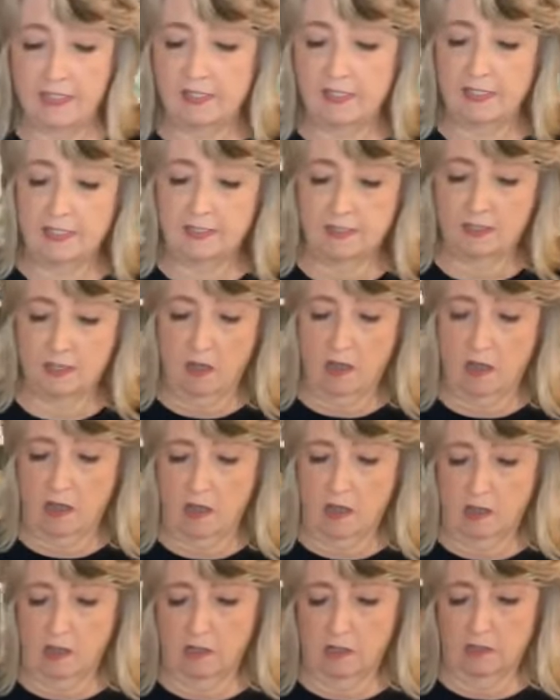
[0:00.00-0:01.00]
this is
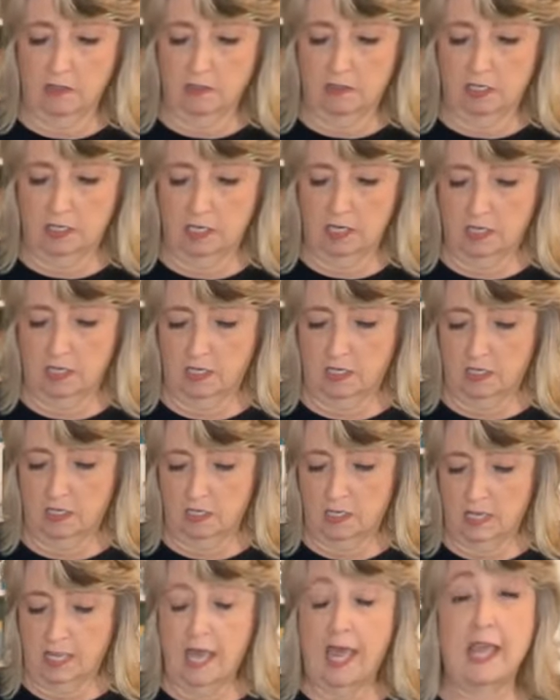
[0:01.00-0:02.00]
called
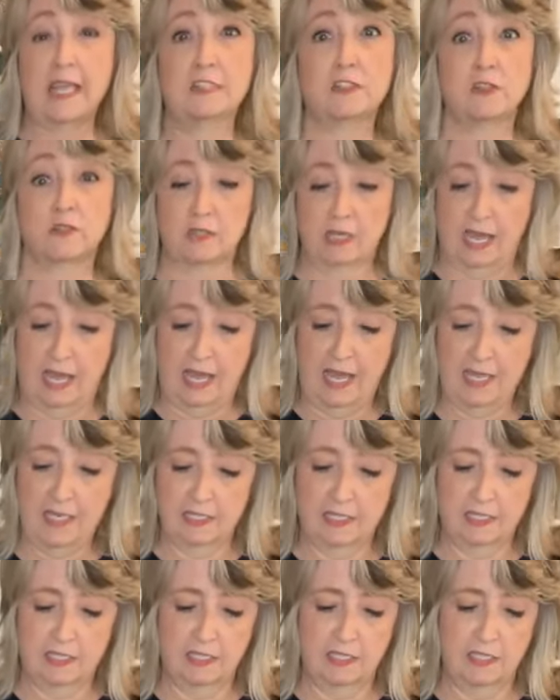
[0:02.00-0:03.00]

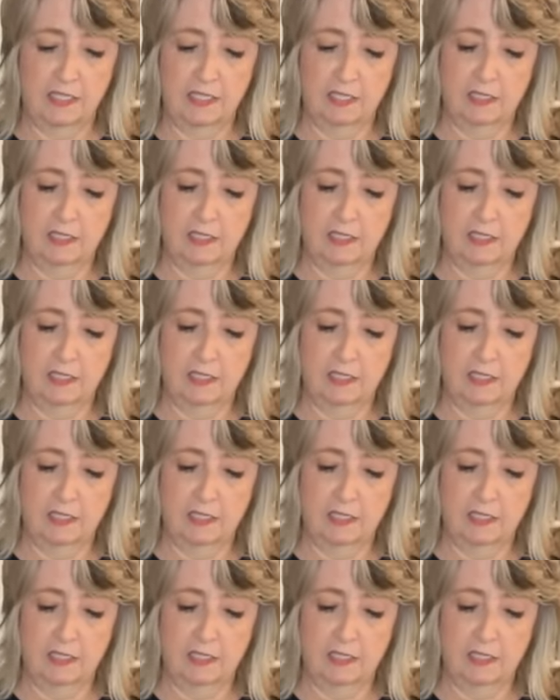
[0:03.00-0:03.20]
hazelnut.